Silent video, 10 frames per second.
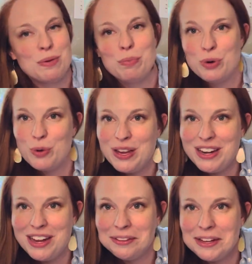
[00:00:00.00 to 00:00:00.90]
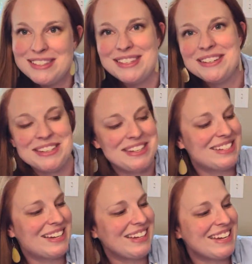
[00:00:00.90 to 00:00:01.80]
Brewing in Lexington,
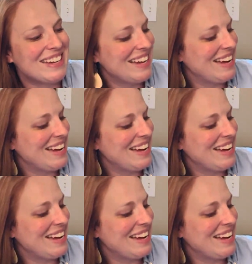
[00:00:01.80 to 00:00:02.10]
Kentucky.